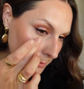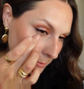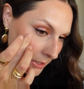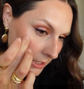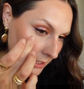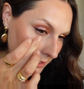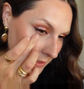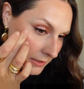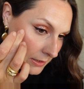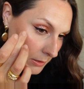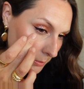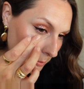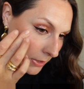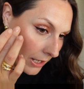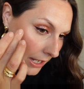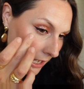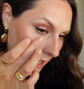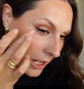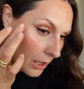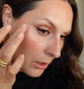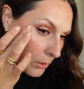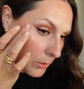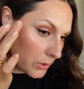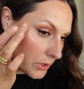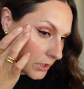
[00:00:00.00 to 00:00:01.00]
makes the
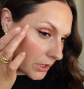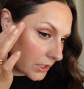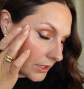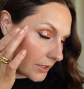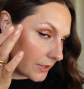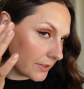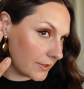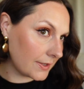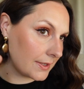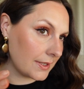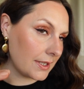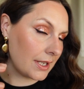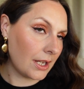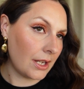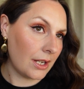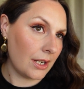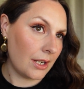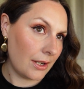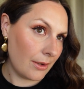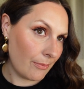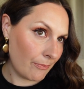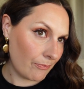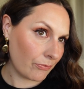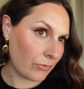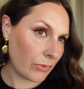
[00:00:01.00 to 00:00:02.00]
powders
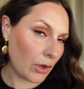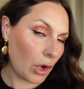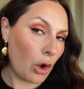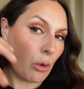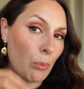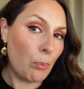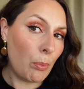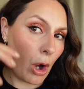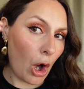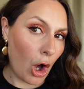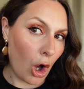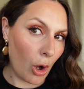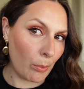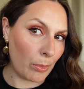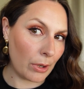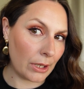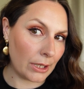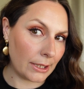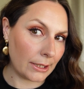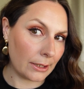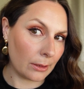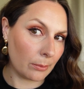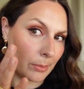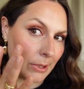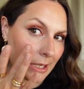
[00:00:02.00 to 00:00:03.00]
pop a
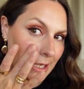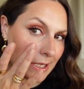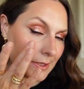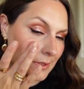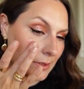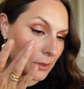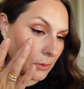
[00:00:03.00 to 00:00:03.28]
little bit.